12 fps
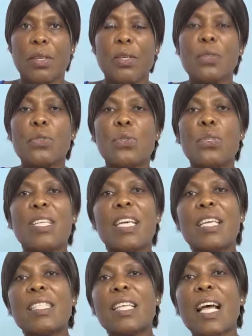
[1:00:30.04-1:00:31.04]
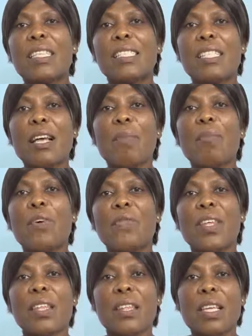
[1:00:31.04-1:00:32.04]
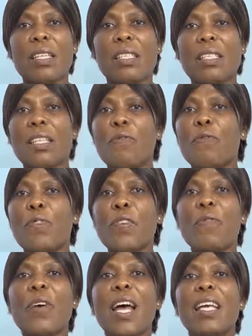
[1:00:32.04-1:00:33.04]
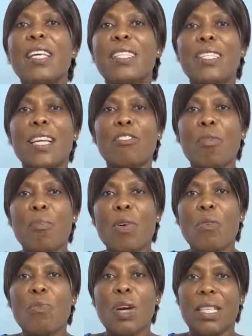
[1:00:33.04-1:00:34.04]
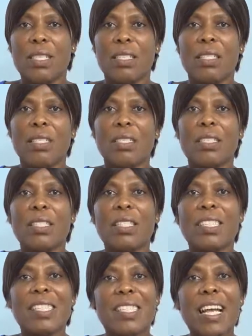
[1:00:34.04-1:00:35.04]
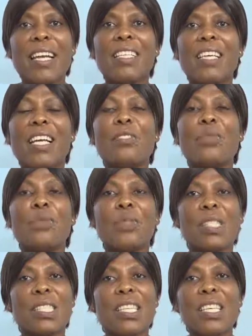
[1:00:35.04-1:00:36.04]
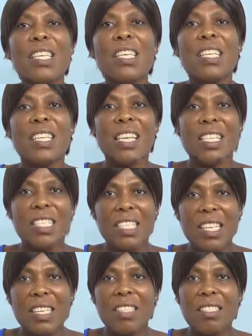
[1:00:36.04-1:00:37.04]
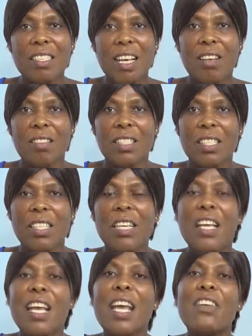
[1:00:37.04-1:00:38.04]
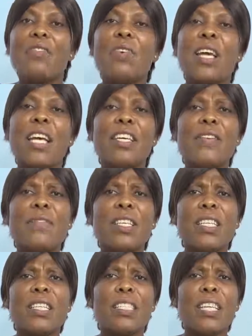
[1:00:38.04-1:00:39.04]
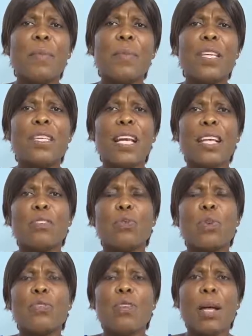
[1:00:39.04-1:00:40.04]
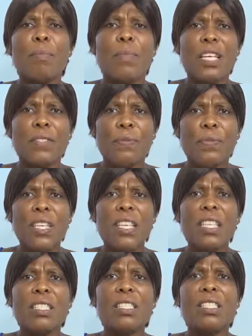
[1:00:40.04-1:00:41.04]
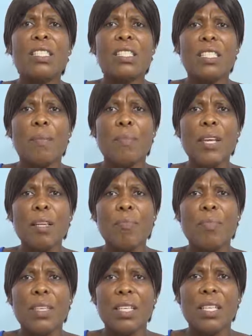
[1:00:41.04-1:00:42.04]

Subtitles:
So these are some of the things. The fever is the number one sign that you see in a sick child. And you can even determine that when you are breastfeeding the baby,